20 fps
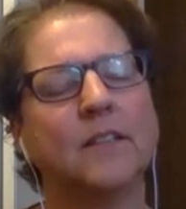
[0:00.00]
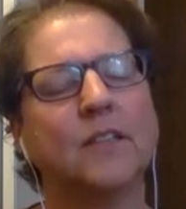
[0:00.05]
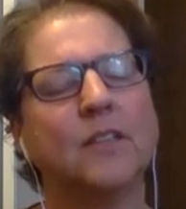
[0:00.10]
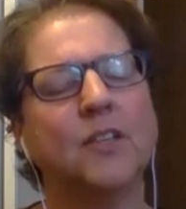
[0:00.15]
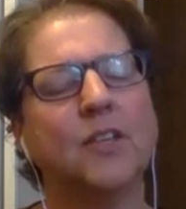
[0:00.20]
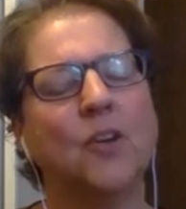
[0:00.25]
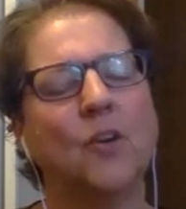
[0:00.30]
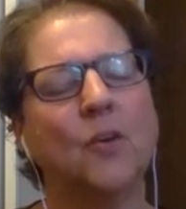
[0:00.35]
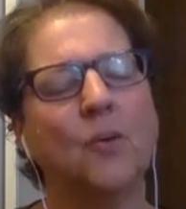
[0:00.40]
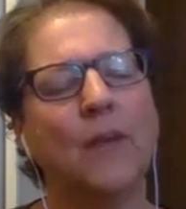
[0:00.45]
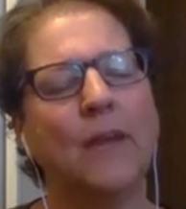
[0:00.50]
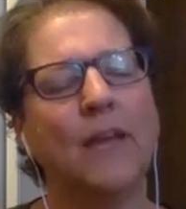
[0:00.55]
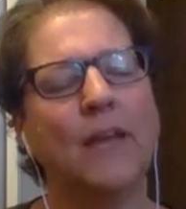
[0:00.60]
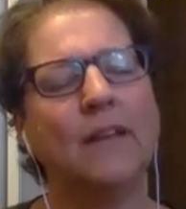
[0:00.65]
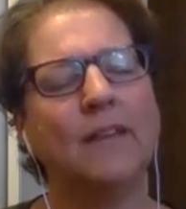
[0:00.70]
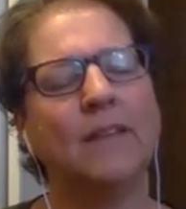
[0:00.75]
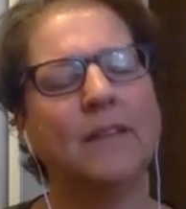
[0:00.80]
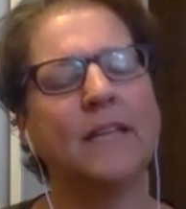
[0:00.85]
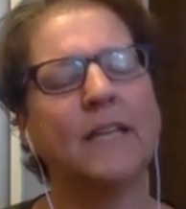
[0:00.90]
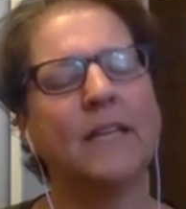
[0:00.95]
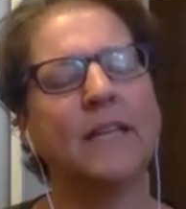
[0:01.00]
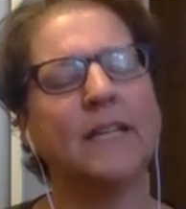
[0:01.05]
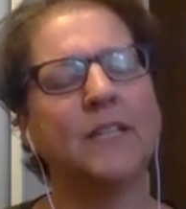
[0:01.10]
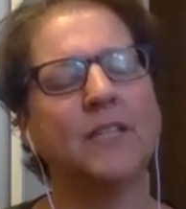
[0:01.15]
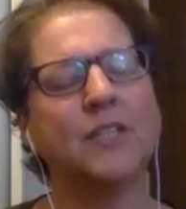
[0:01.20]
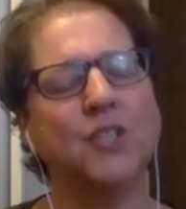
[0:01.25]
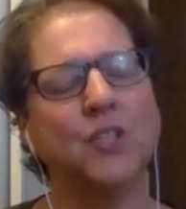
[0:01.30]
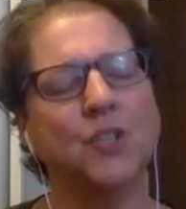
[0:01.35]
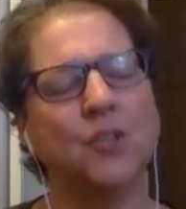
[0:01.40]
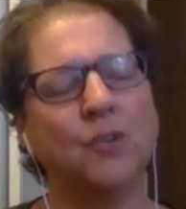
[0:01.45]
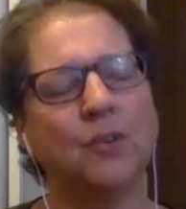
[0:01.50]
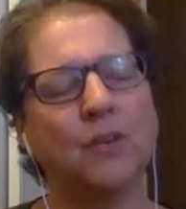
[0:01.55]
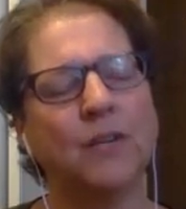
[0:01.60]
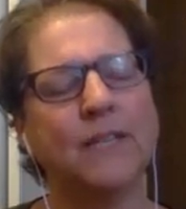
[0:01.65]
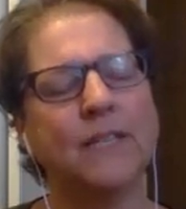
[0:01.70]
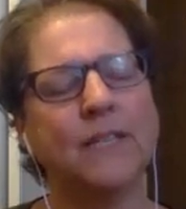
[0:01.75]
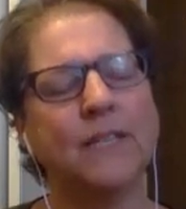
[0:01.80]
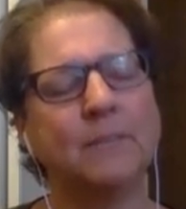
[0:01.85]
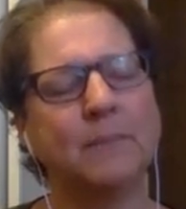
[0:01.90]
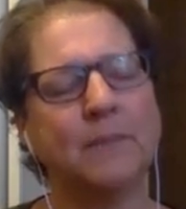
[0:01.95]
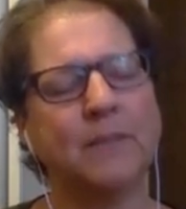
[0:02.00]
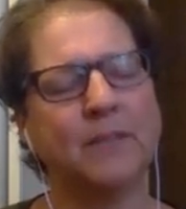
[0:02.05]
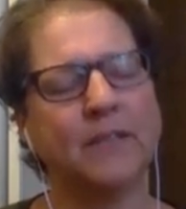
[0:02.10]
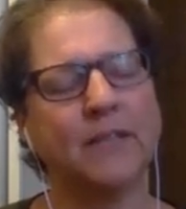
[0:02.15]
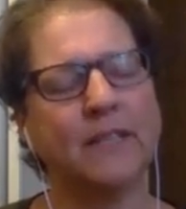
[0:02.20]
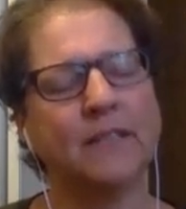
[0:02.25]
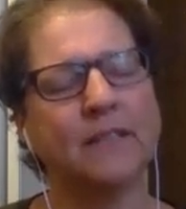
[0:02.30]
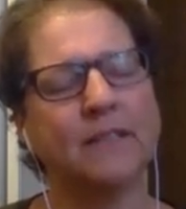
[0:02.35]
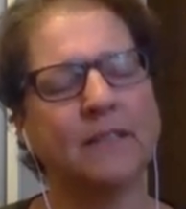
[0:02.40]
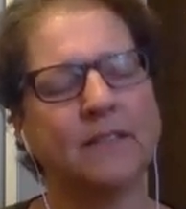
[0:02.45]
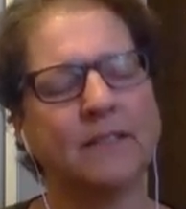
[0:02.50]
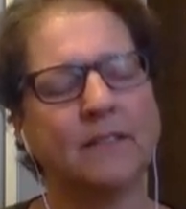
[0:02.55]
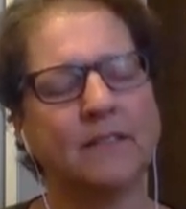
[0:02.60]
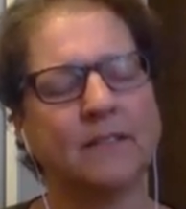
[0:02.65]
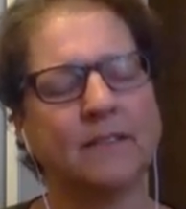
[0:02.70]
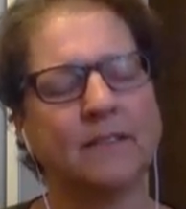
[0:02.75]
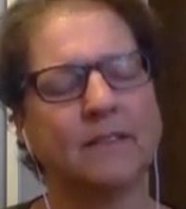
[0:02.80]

knowing that it is your experience,